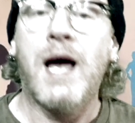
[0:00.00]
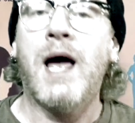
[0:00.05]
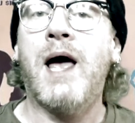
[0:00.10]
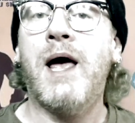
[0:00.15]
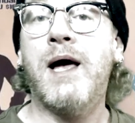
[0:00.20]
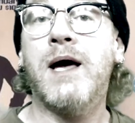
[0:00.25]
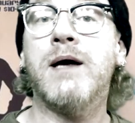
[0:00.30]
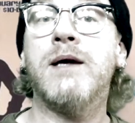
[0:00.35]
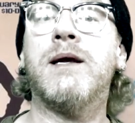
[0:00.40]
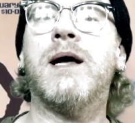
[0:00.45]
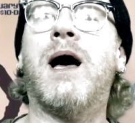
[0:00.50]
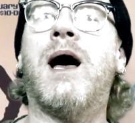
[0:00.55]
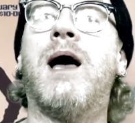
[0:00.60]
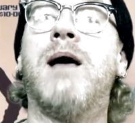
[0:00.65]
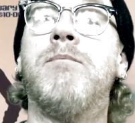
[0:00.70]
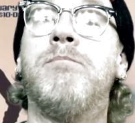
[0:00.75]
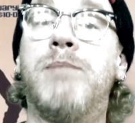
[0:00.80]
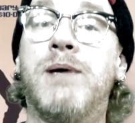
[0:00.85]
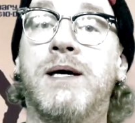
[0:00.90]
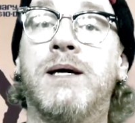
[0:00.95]
And I
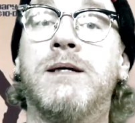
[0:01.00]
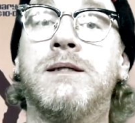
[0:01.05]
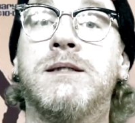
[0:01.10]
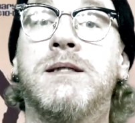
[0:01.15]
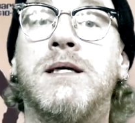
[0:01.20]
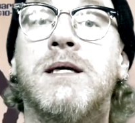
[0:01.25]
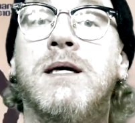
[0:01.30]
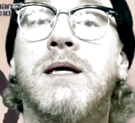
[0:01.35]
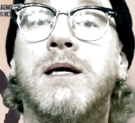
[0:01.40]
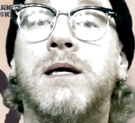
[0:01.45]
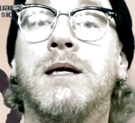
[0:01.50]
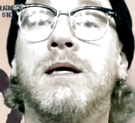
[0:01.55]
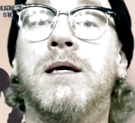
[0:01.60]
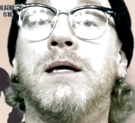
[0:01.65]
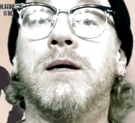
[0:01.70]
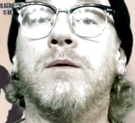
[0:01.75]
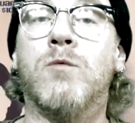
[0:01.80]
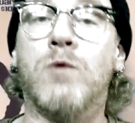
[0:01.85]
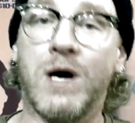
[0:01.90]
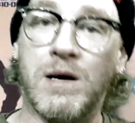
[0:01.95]
picked
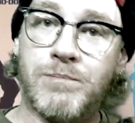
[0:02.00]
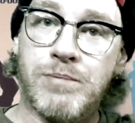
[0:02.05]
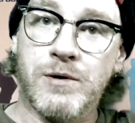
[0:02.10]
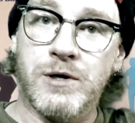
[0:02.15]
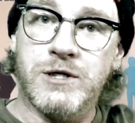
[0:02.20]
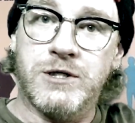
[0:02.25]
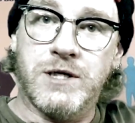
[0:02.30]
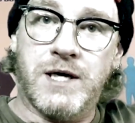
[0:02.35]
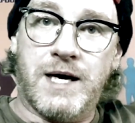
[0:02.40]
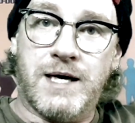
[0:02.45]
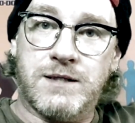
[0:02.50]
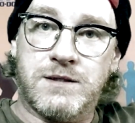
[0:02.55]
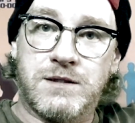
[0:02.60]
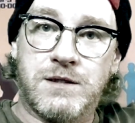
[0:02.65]
white boy jazz